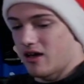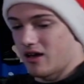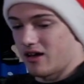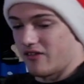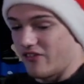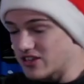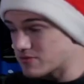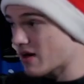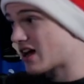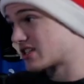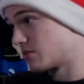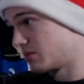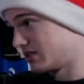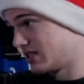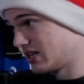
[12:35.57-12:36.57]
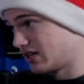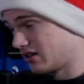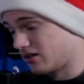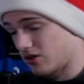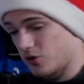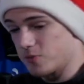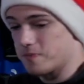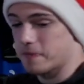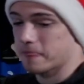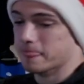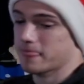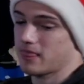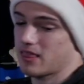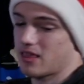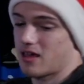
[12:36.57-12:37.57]
in this match in particular,
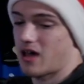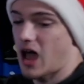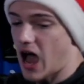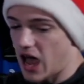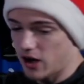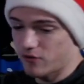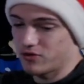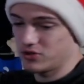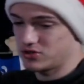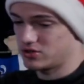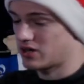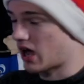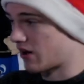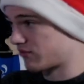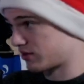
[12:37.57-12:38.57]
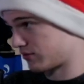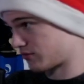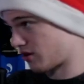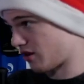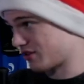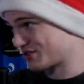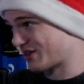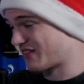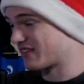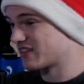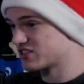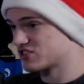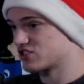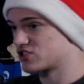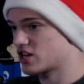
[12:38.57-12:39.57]
I don't feel too confident for Arsenal. I think
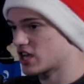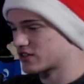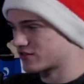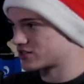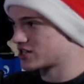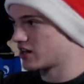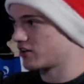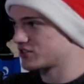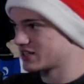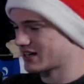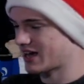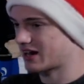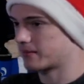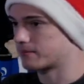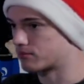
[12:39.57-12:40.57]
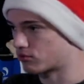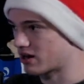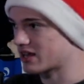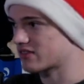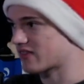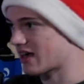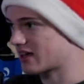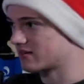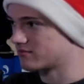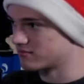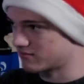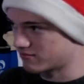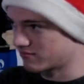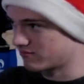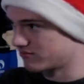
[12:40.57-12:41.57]
this is a chance for Chelsea to kind of break that
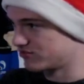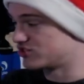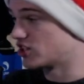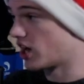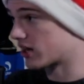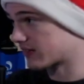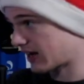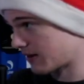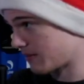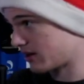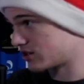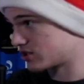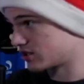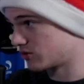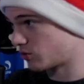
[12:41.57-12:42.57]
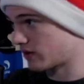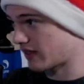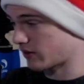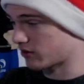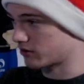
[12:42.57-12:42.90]
duck that I mentioned where they were